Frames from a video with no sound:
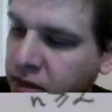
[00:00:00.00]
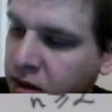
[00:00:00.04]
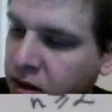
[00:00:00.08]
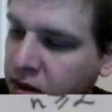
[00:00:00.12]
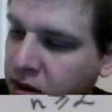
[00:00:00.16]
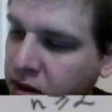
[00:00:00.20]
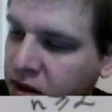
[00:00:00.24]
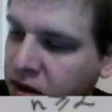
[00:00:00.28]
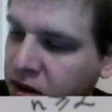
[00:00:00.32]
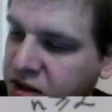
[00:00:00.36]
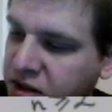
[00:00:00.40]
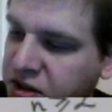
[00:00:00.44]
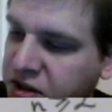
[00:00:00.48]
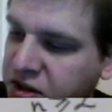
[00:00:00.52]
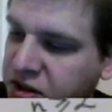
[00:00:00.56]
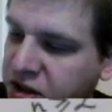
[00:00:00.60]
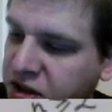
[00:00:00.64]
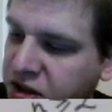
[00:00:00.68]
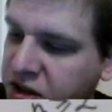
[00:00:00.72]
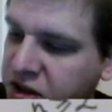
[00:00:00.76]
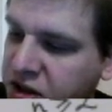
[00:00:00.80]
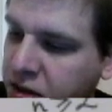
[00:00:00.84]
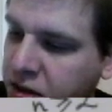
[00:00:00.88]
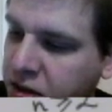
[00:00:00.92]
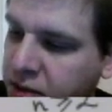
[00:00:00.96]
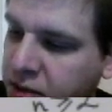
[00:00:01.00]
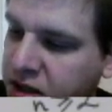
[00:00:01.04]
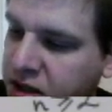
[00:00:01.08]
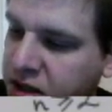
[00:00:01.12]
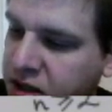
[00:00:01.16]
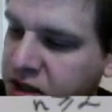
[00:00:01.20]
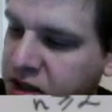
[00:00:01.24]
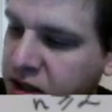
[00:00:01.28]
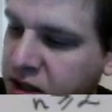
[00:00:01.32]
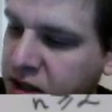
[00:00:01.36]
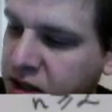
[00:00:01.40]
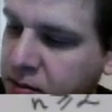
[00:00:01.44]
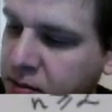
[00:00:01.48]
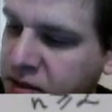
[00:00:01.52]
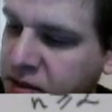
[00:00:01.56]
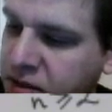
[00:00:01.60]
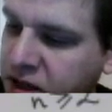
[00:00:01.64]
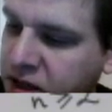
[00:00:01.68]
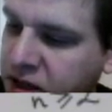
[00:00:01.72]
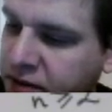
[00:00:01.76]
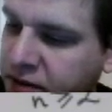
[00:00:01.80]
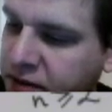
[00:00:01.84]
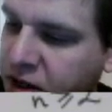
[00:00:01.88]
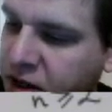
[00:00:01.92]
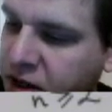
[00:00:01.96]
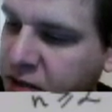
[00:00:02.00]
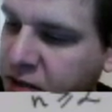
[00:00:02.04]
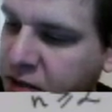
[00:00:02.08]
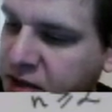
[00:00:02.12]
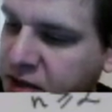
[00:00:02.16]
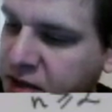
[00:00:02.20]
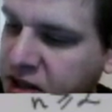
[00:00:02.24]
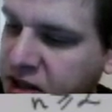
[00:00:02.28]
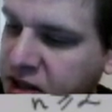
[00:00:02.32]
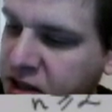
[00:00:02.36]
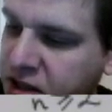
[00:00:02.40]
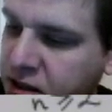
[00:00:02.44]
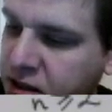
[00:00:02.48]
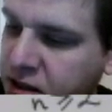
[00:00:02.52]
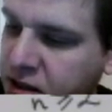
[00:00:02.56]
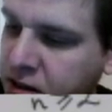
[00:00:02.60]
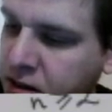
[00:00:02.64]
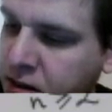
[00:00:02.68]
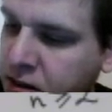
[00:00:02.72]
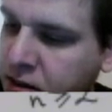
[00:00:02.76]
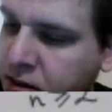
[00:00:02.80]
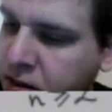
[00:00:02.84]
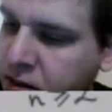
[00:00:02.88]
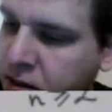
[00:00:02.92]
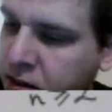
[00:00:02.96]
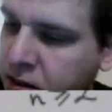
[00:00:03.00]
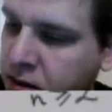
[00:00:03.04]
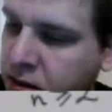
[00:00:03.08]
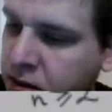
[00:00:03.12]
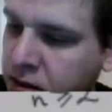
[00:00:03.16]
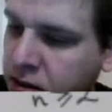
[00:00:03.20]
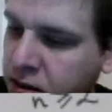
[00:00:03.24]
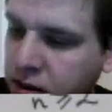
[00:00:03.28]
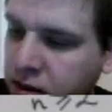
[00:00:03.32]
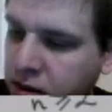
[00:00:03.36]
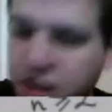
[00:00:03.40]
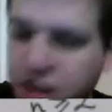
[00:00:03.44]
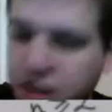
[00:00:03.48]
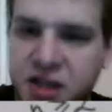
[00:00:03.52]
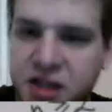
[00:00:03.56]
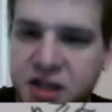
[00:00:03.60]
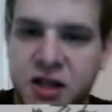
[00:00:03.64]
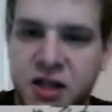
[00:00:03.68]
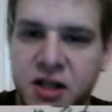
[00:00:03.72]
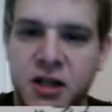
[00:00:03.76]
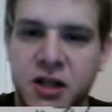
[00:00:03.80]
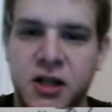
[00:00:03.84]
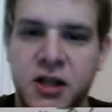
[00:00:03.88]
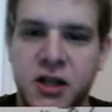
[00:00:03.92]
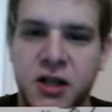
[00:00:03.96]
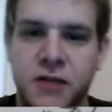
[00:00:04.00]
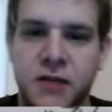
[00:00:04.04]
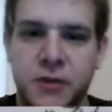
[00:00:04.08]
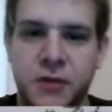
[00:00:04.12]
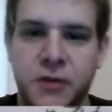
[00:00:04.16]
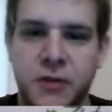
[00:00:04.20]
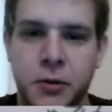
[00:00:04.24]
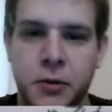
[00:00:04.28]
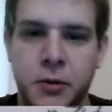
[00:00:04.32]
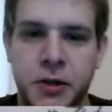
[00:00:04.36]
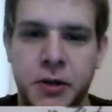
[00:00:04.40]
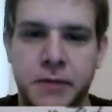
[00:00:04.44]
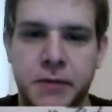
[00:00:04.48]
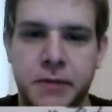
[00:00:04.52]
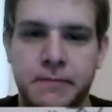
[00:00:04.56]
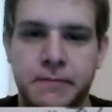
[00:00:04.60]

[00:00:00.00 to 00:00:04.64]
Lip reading: This is just going to be the same set of elements listed in a different order.